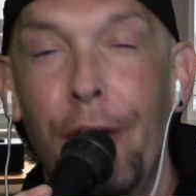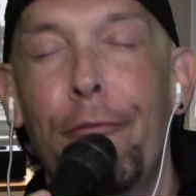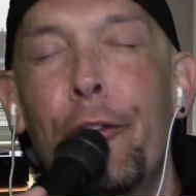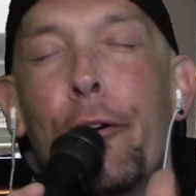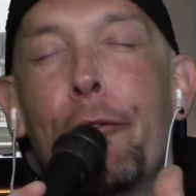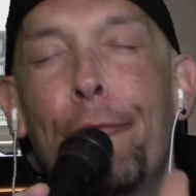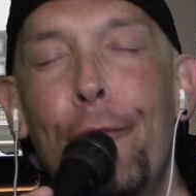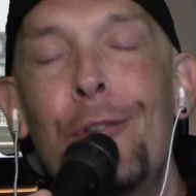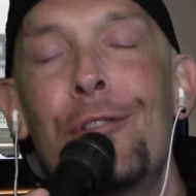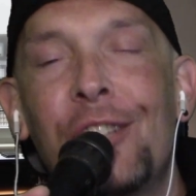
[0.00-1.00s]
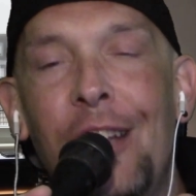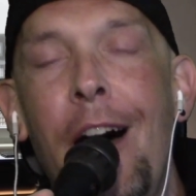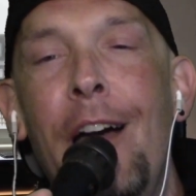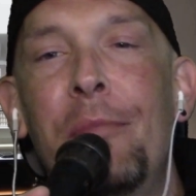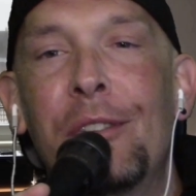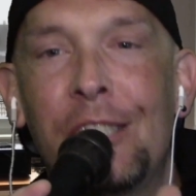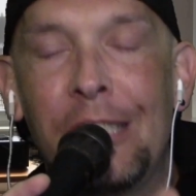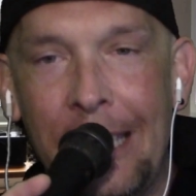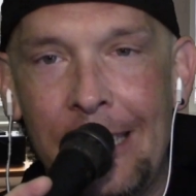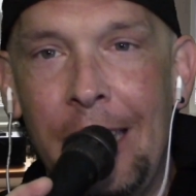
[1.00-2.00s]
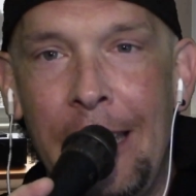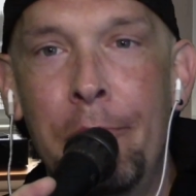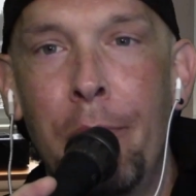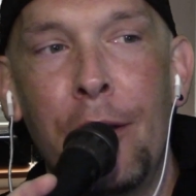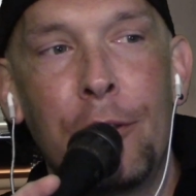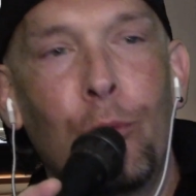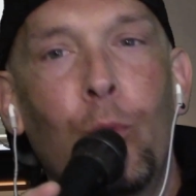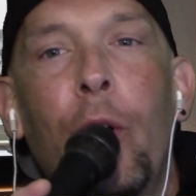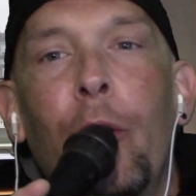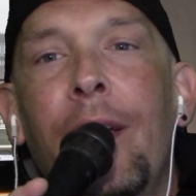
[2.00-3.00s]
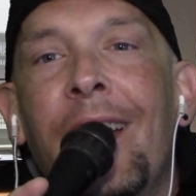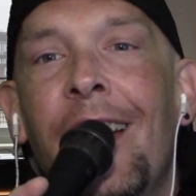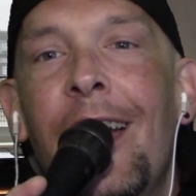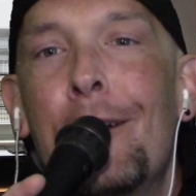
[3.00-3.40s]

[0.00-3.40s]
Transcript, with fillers: for the first time in sixteen months wearing